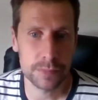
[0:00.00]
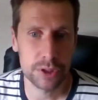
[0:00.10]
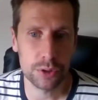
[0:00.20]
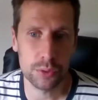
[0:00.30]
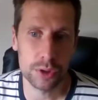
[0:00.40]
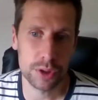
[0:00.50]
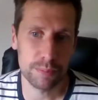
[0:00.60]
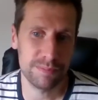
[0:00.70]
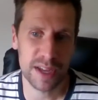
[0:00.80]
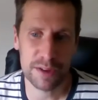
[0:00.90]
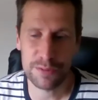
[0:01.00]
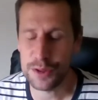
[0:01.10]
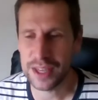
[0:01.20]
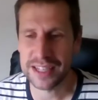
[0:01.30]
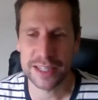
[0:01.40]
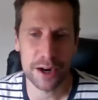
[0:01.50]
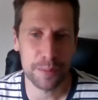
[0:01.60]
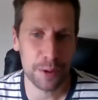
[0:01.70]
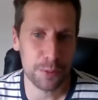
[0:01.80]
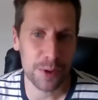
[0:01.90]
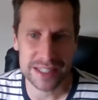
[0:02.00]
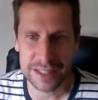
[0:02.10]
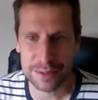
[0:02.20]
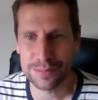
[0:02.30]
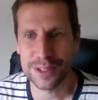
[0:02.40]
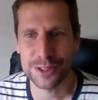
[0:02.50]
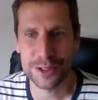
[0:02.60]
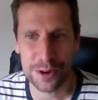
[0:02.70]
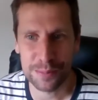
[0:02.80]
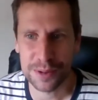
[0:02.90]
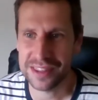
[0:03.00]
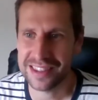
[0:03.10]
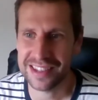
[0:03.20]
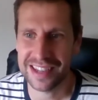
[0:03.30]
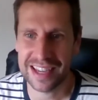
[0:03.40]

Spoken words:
So there's a few things there about wisdom, discernment,